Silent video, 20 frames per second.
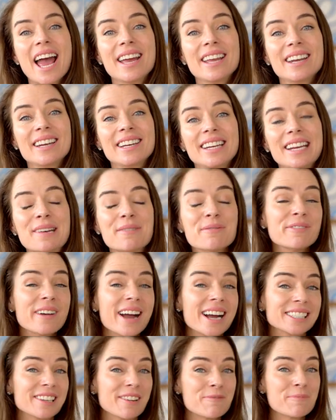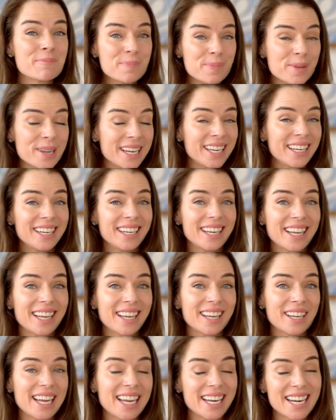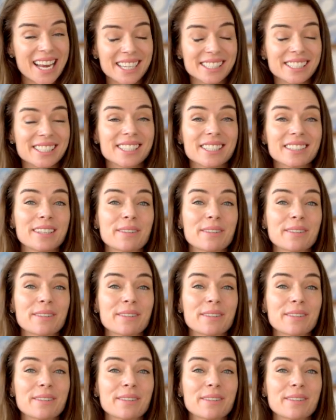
and in fact I've been in Essence